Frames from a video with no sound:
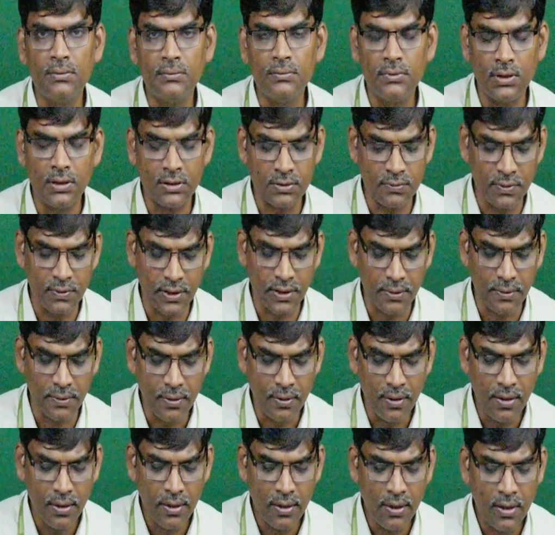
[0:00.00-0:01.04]
that's why
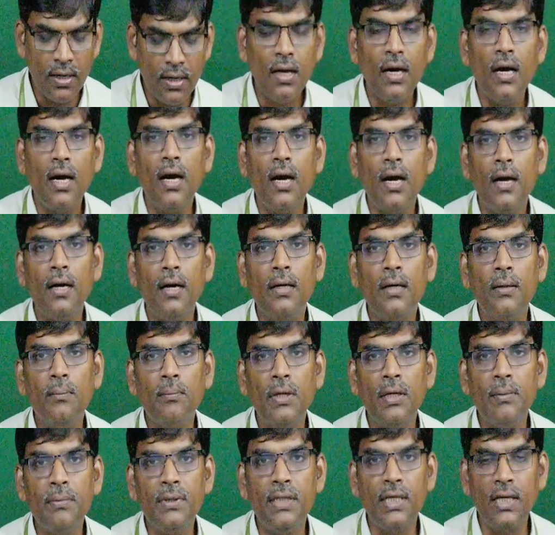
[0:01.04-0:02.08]

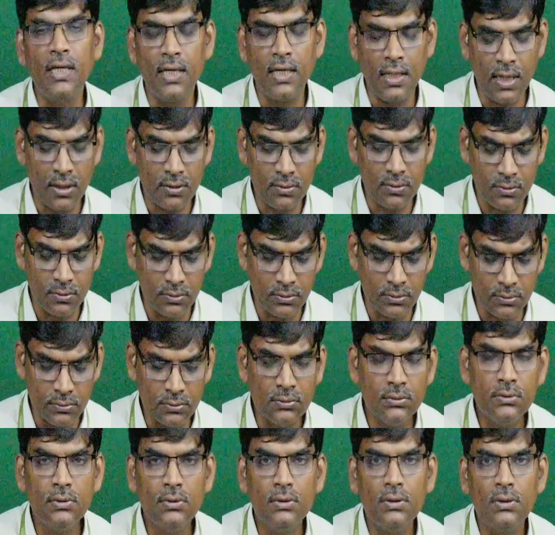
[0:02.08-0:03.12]
maybe their inductive
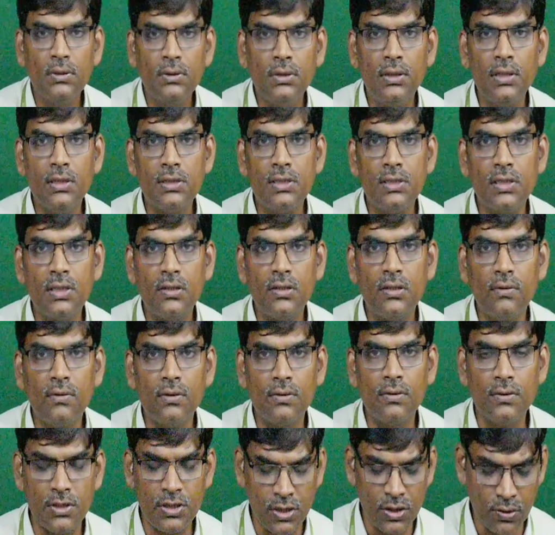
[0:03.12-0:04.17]
nature
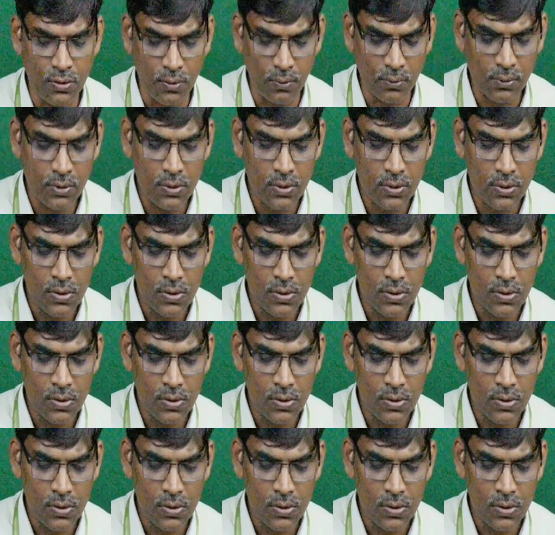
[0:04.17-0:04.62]
equal to 0.